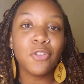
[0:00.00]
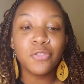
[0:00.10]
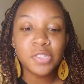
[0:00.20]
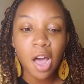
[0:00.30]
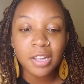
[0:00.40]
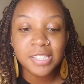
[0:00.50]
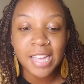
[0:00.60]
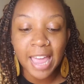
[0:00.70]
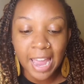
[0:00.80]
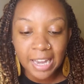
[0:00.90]
you've talked to
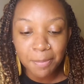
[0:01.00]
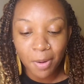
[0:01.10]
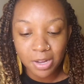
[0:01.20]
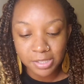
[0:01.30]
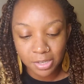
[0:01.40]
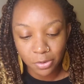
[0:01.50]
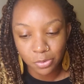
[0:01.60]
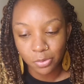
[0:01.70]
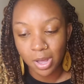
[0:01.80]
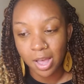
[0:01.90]
any person
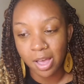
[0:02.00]
who,